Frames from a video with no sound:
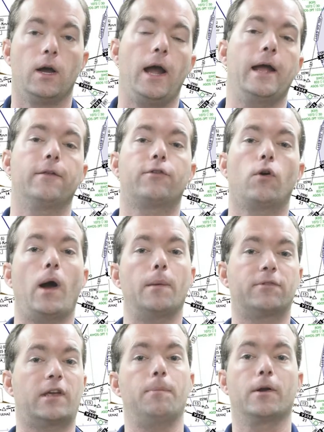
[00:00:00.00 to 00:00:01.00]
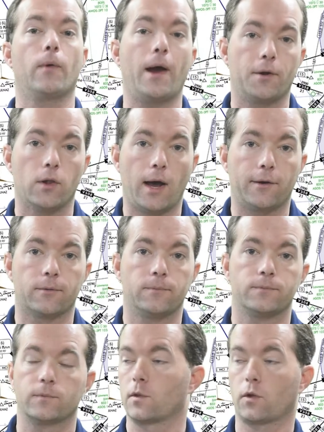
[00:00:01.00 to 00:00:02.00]
And so I'm skipping around a lot.
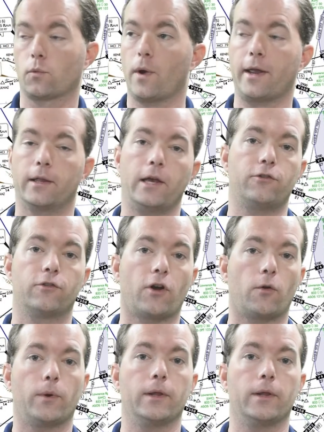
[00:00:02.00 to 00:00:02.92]
The regulations aren't